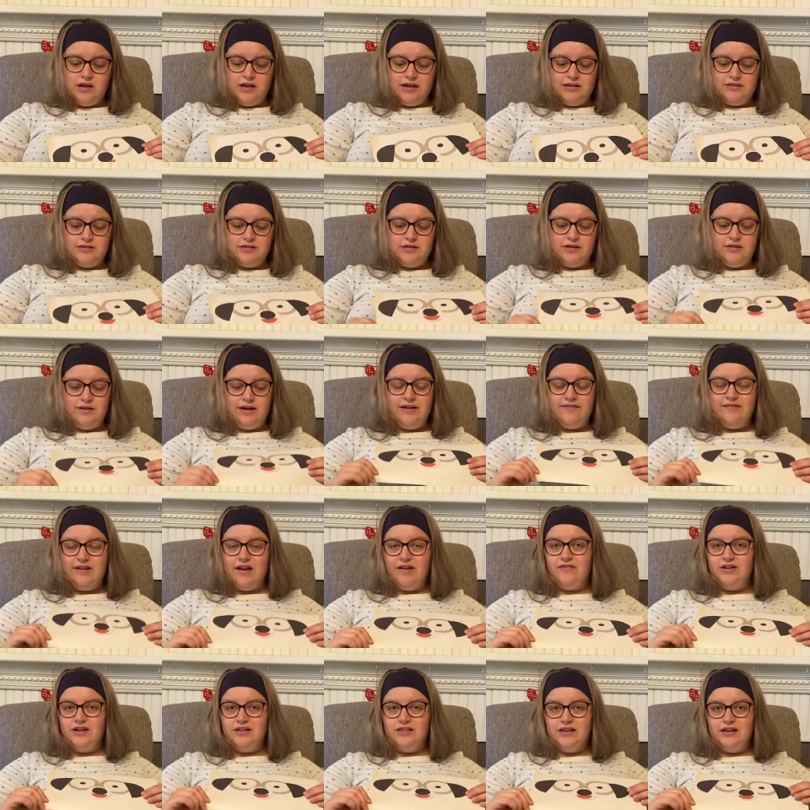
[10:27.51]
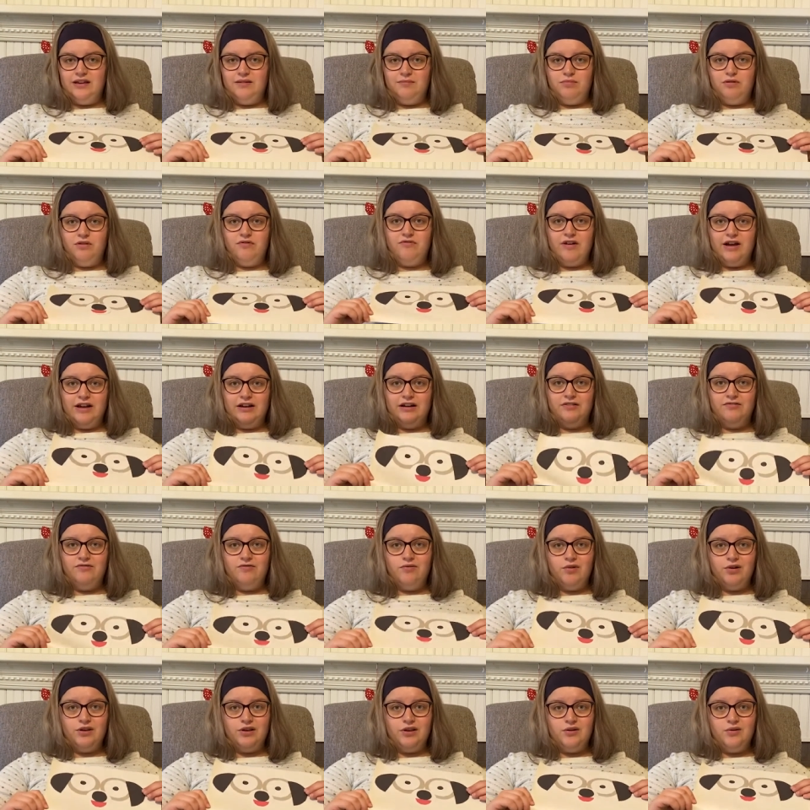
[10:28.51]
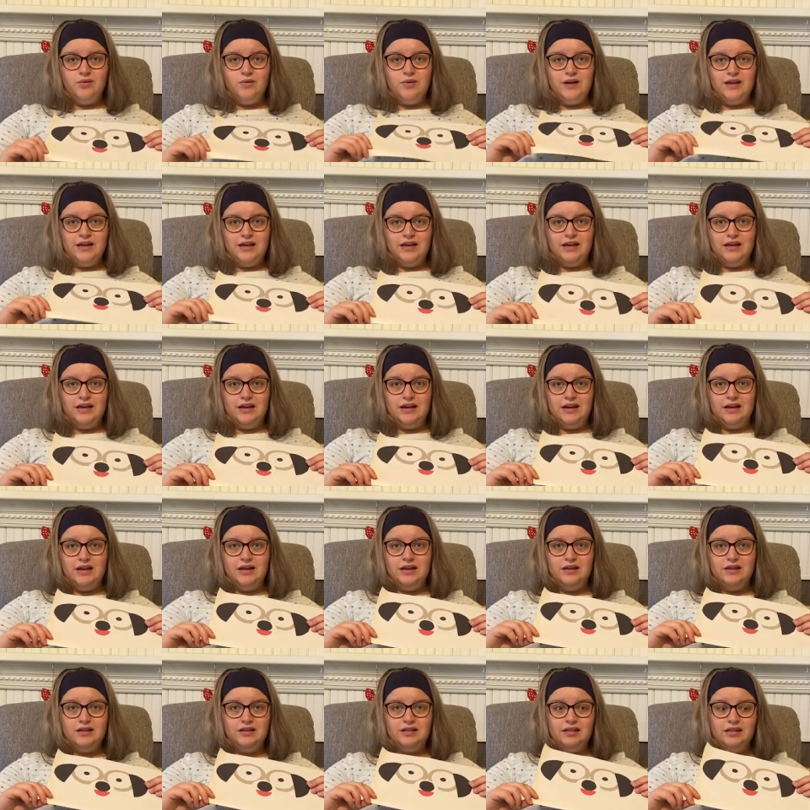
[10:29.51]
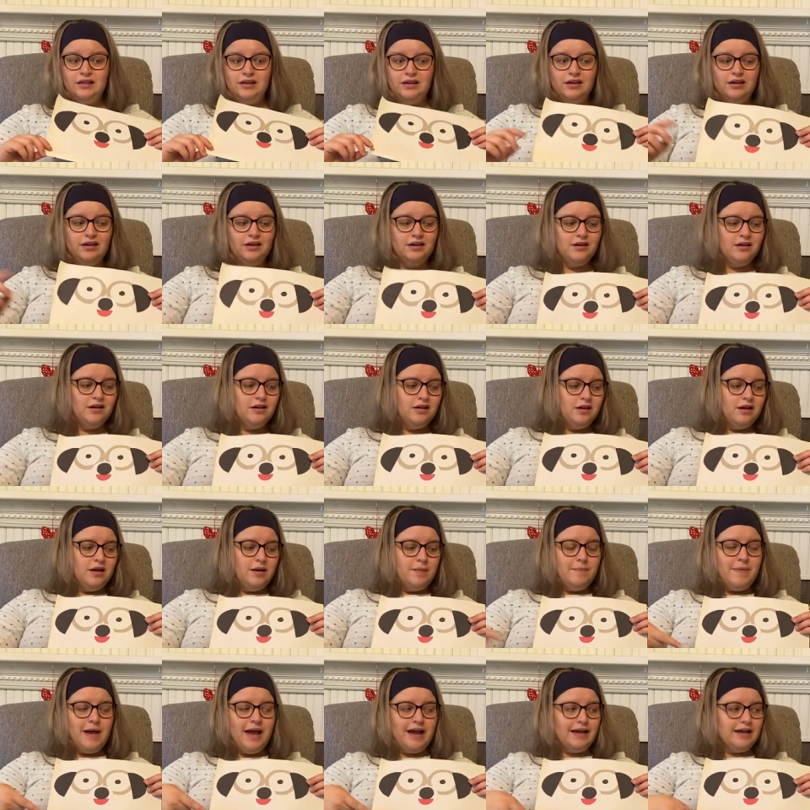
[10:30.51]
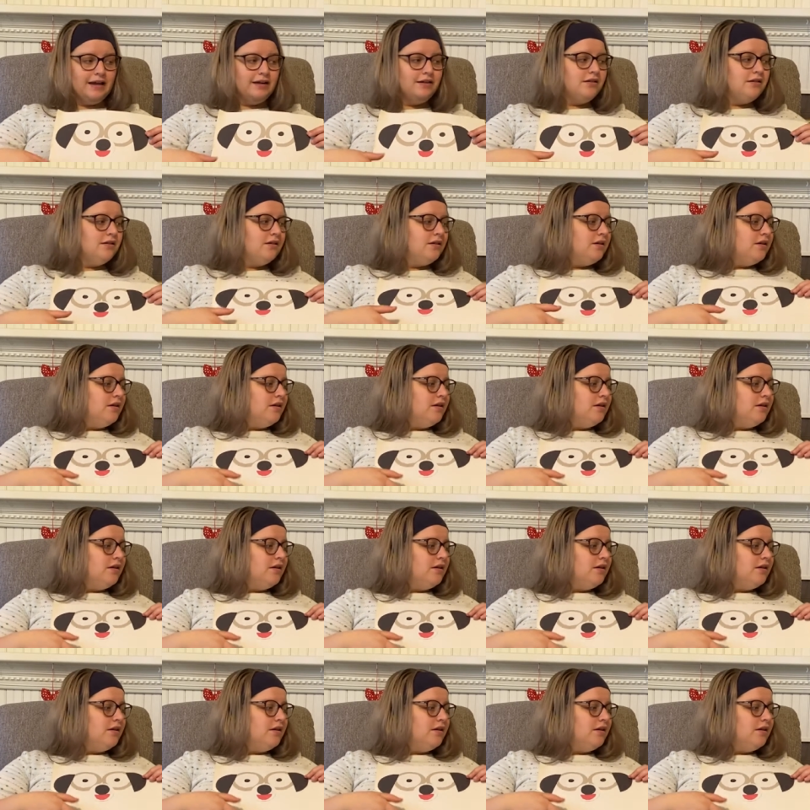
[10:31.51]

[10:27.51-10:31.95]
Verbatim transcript: And so I have everything provided for you in the packet.